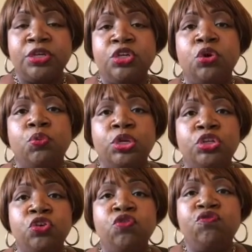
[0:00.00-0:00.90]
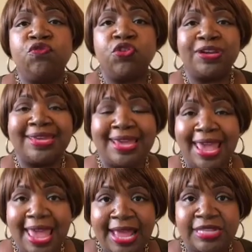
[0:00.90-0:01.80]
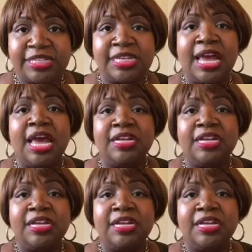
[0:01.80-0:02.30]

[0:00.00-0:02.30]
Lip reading: When you forget